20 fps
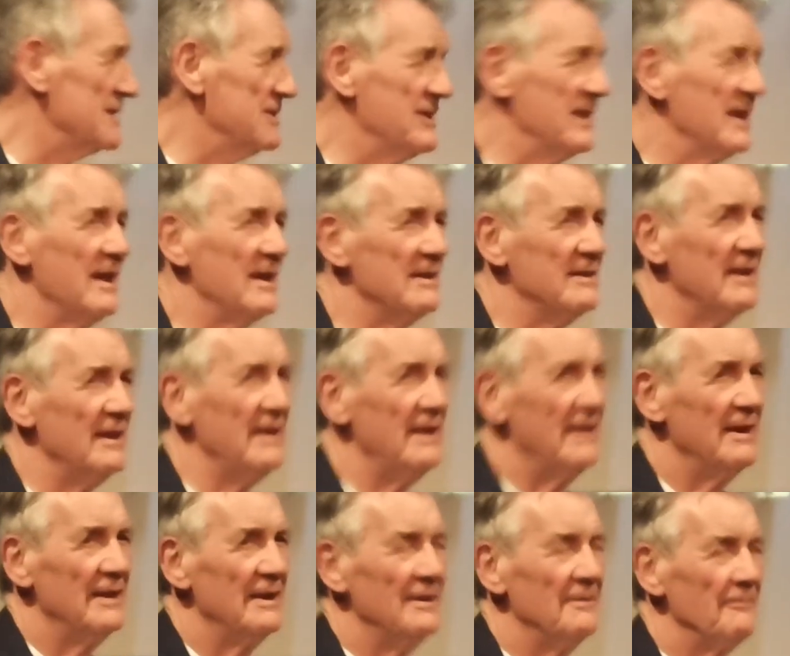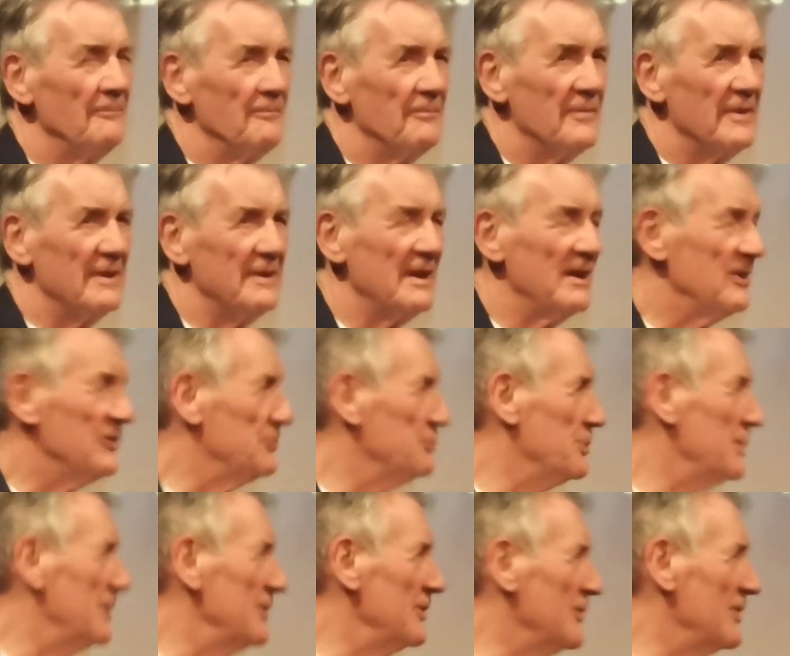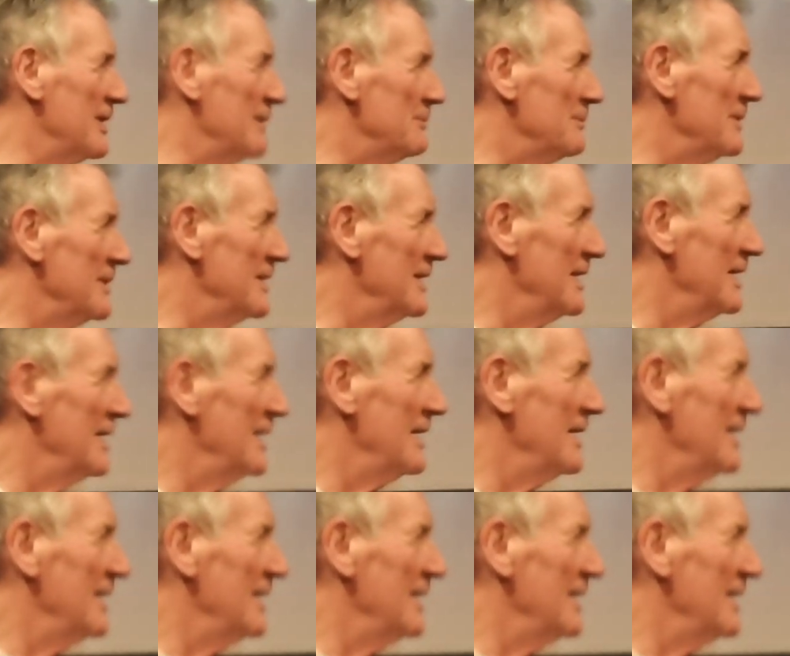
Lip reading: which is I think in the next programme.